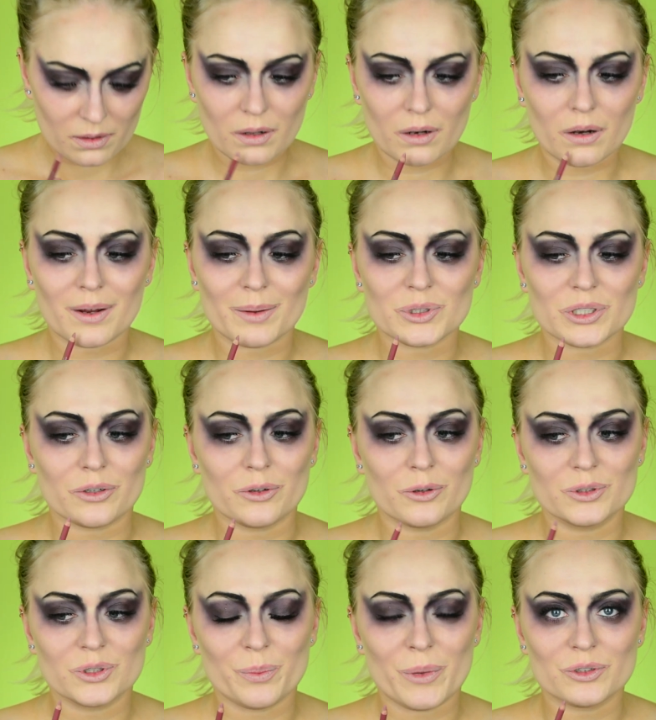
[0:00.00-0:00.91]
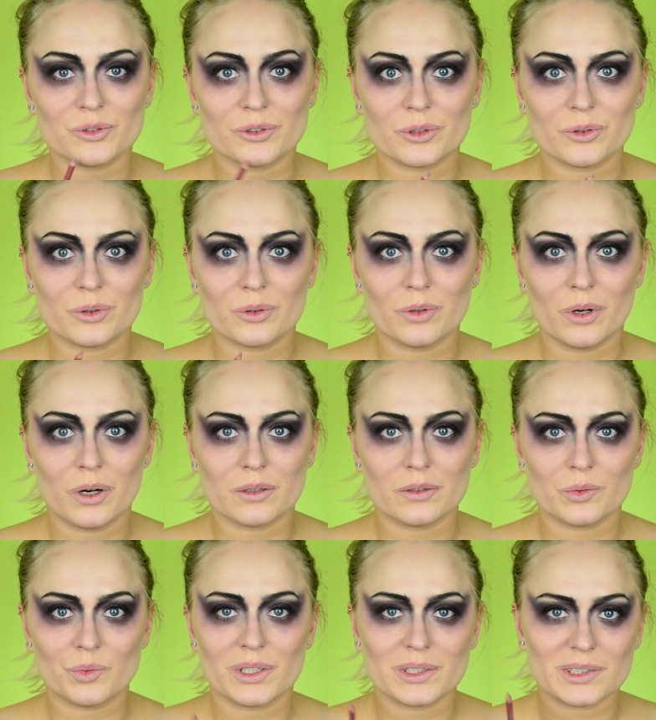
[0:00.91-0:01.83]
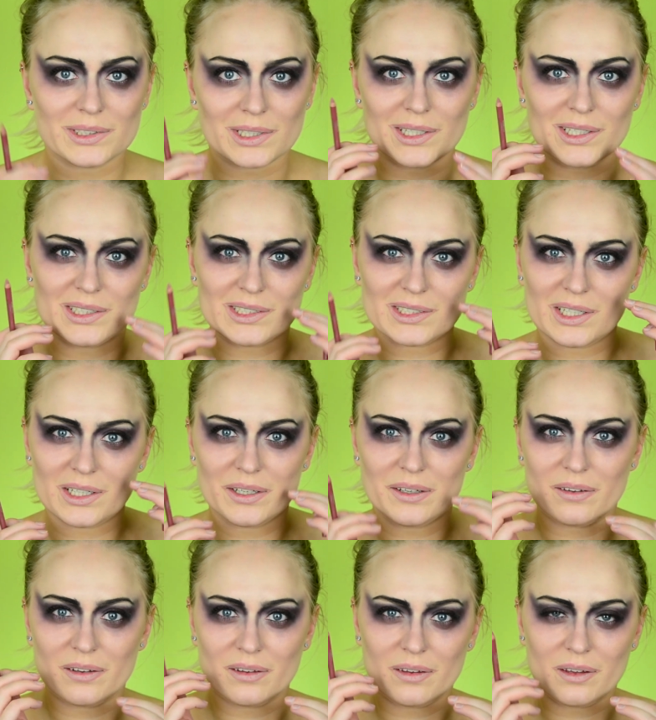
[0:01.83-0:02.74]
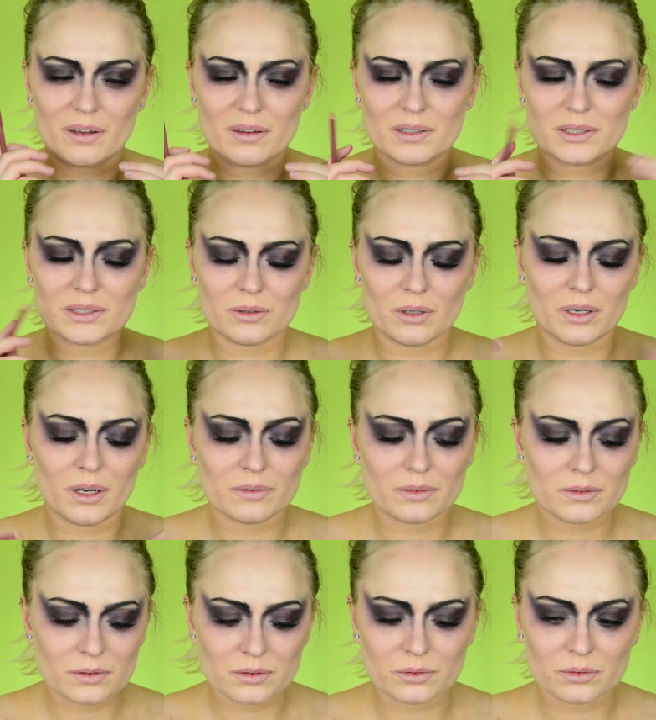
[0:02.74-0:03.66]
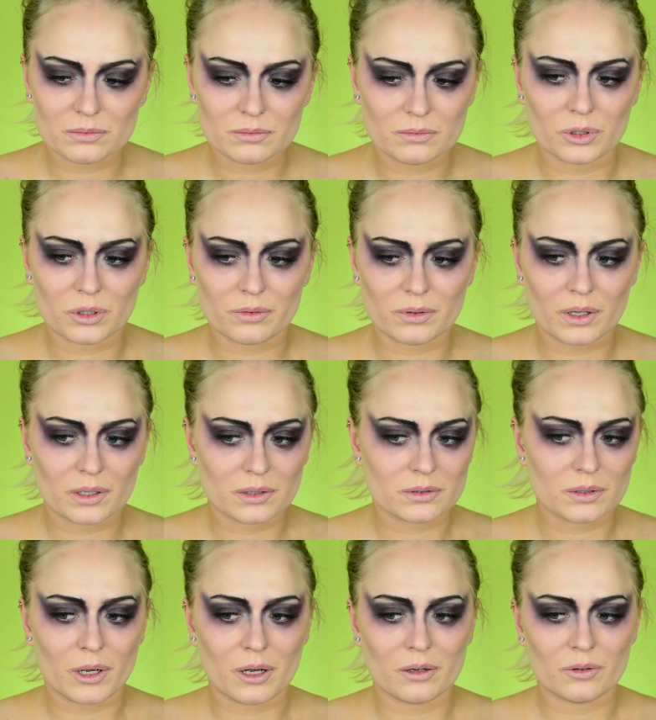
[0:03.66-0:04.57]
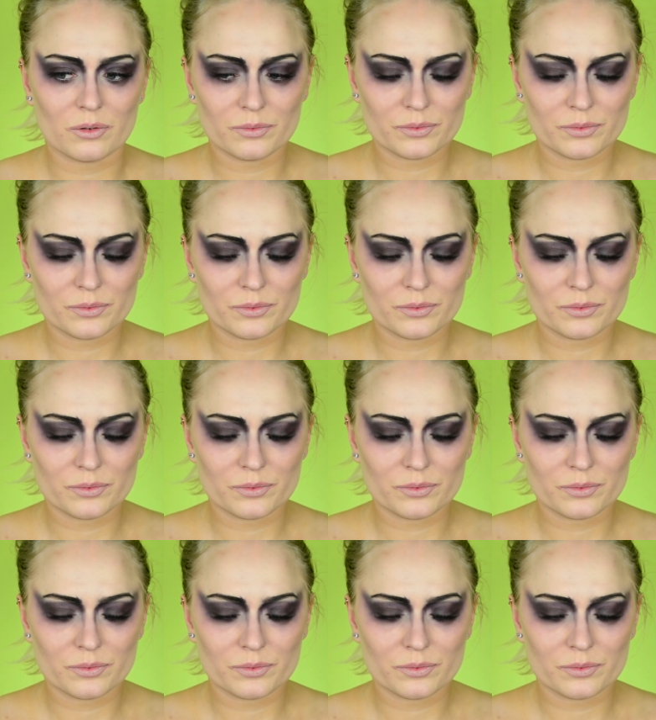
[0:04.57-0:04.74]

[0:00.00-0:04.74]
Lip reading: lips are not symmetrical and one side is higher than the other, so I have to work with that somehow.